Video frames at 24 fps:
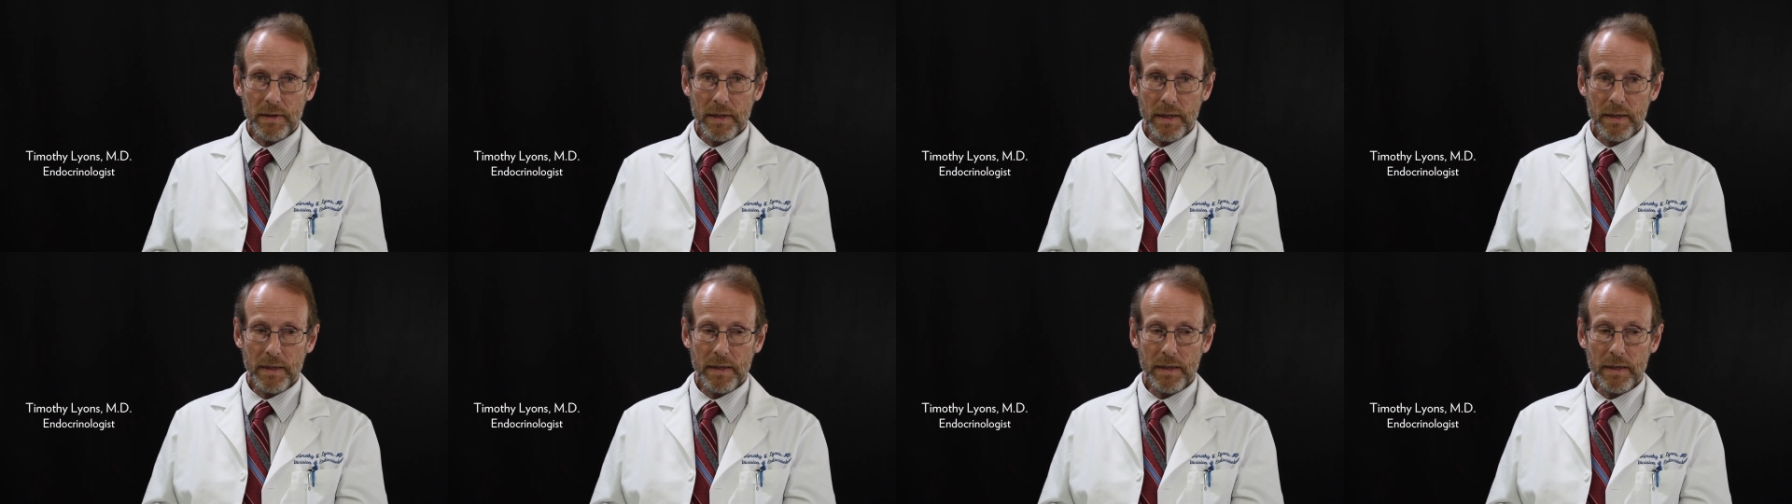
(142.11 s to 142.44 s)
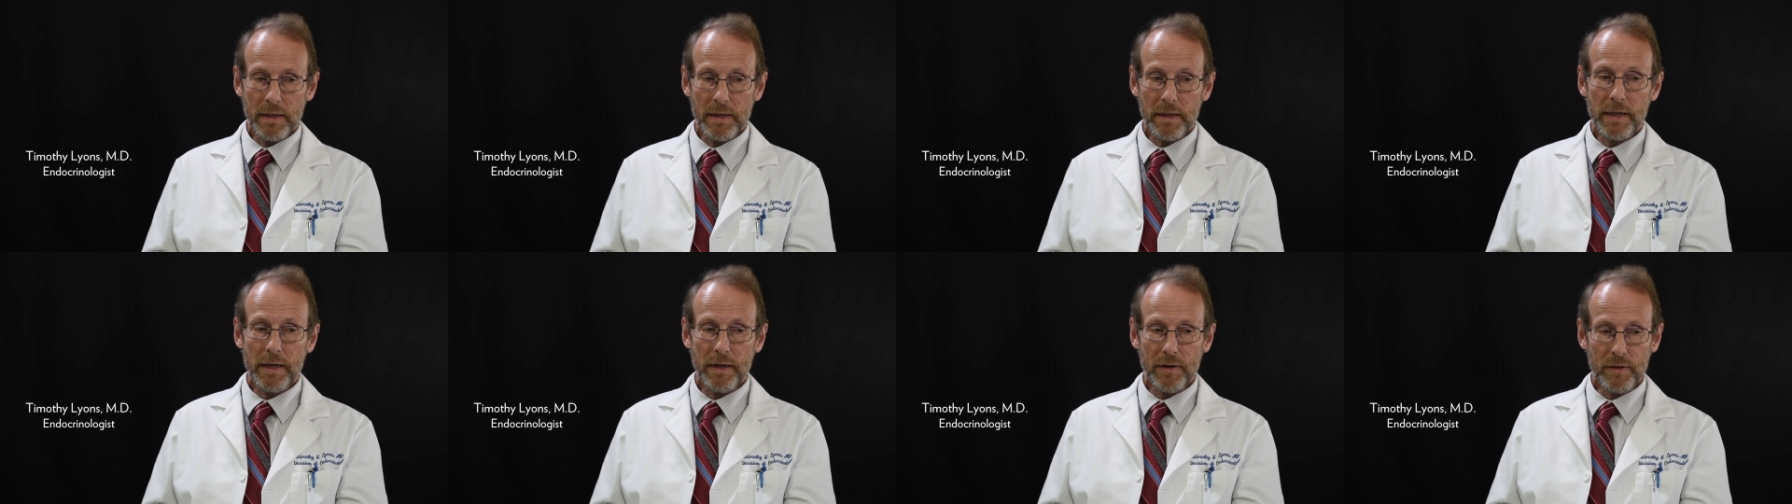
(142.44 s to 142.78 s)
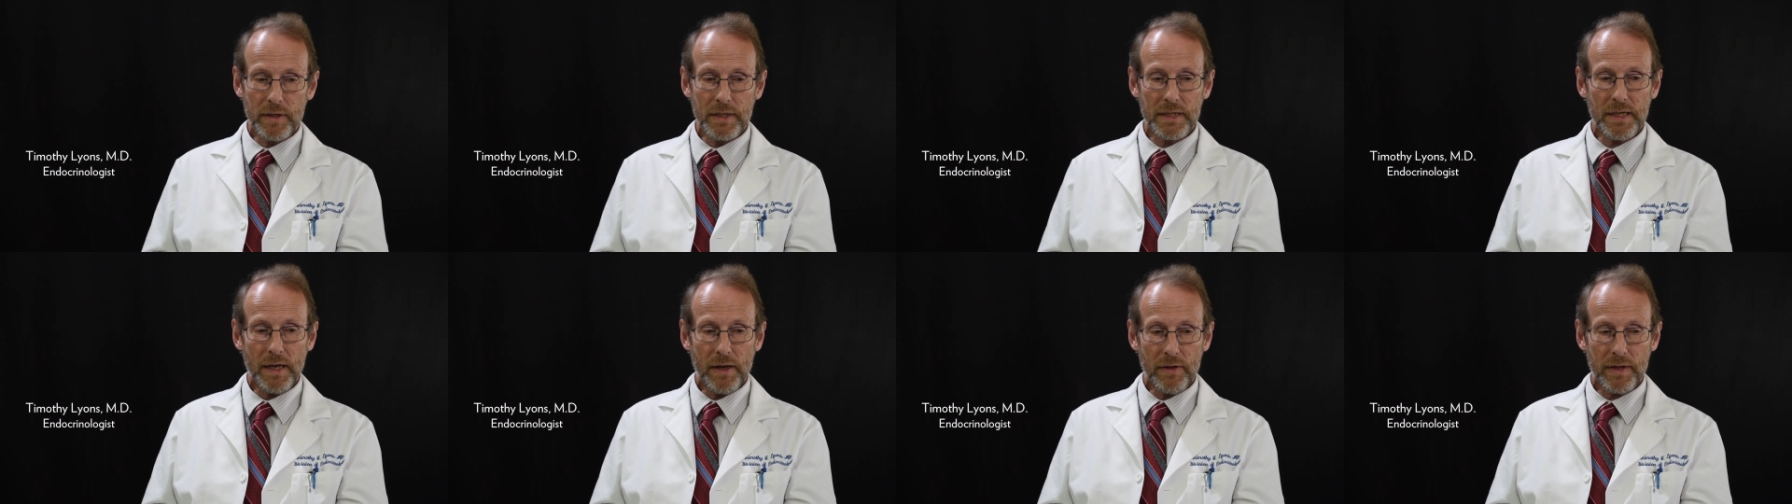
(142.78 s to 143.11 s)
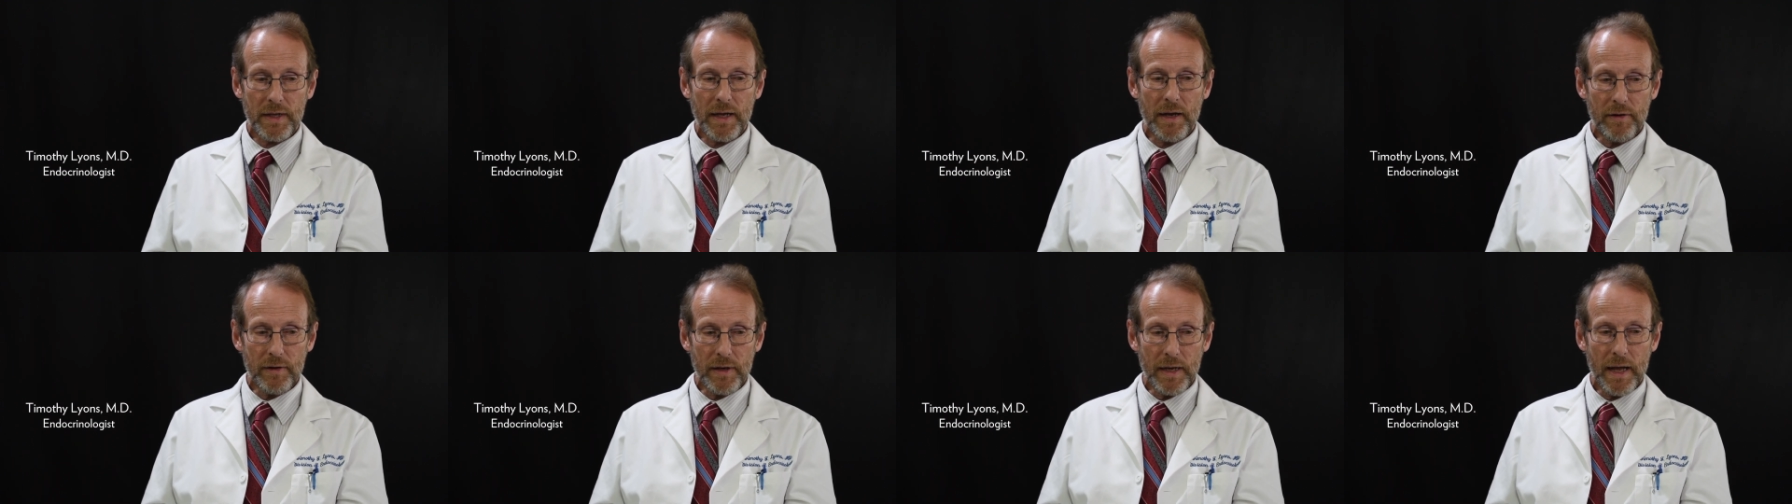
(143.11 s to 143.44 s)
uh, here in South
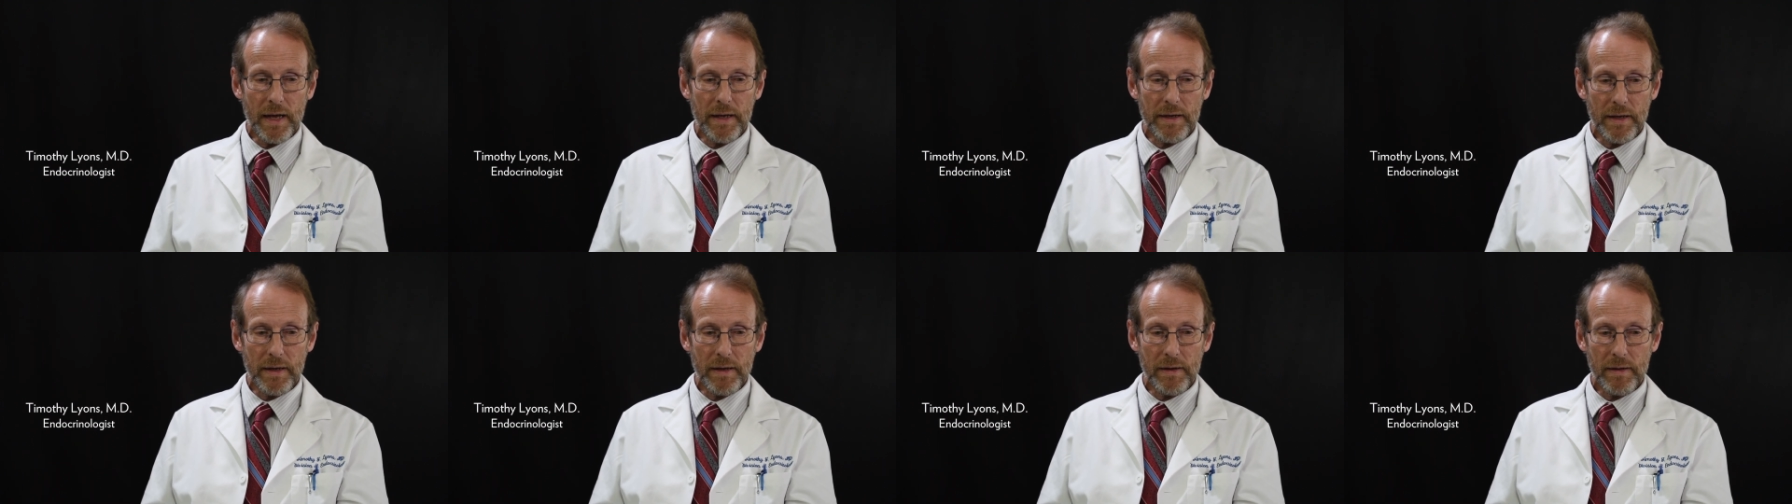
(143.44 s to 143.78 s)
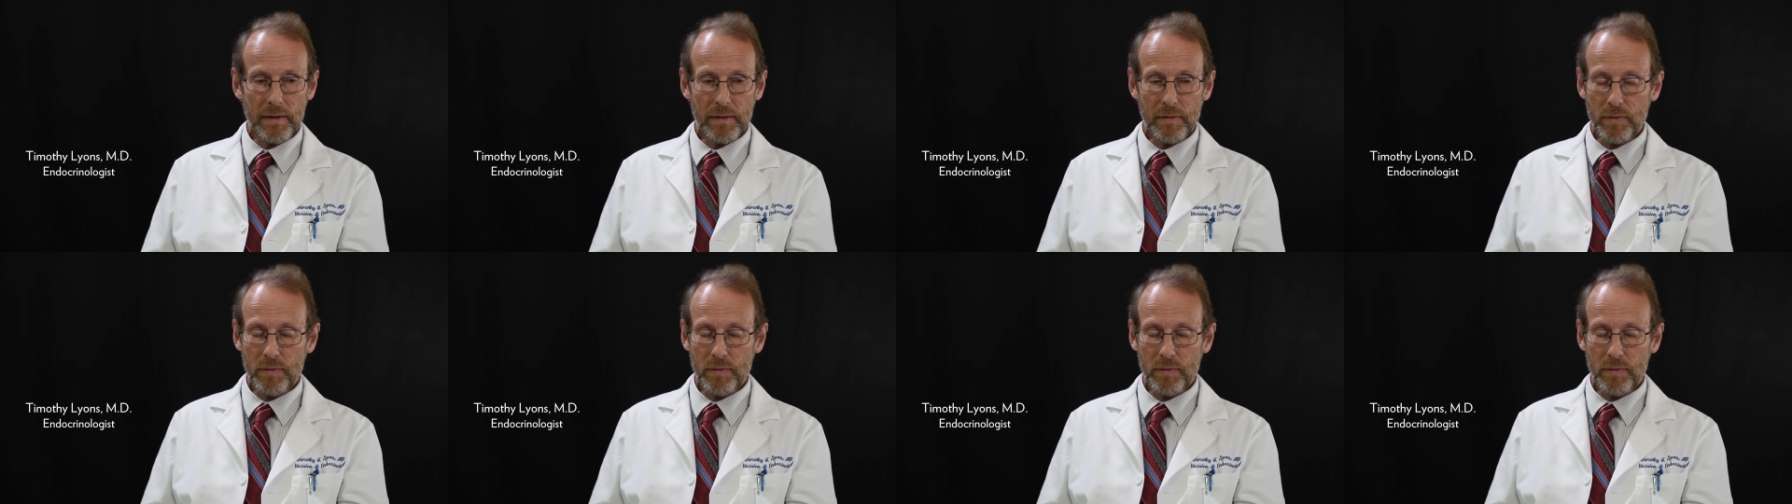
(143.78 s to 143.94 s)
Carolina.